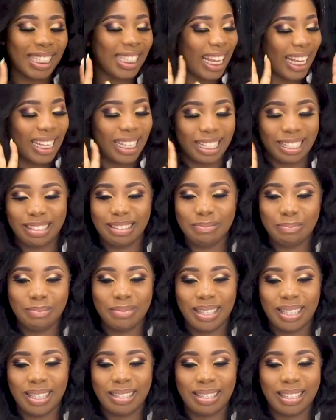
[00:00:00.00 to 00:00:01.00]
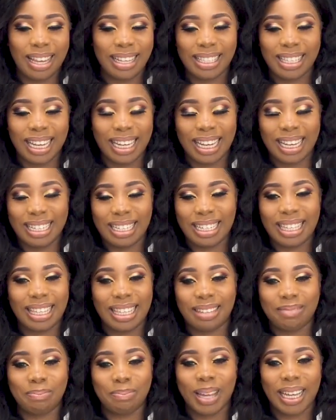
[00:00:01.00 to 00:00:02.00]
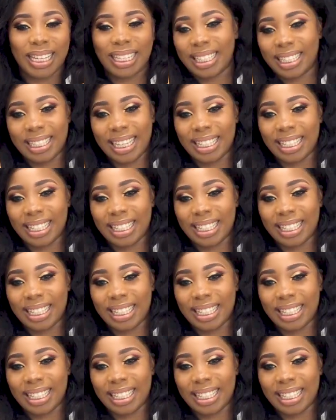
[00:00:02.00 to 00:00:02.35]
thing that kind of sound mine.